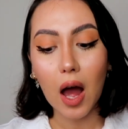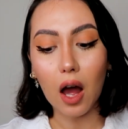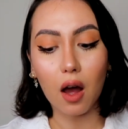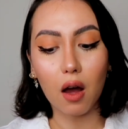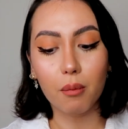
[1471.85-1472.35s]

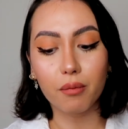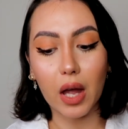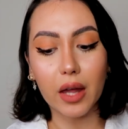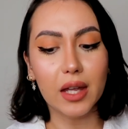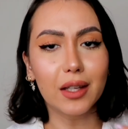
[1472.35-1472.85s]

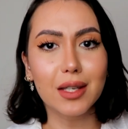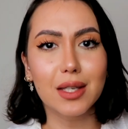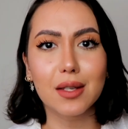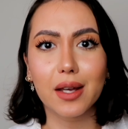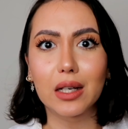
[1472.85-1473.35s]
I think this
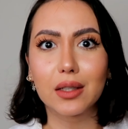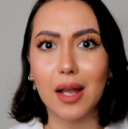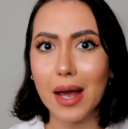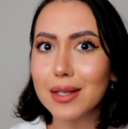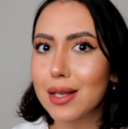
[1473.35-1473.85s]
is like
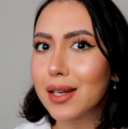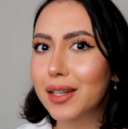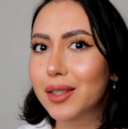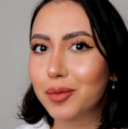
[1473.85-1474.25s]
classic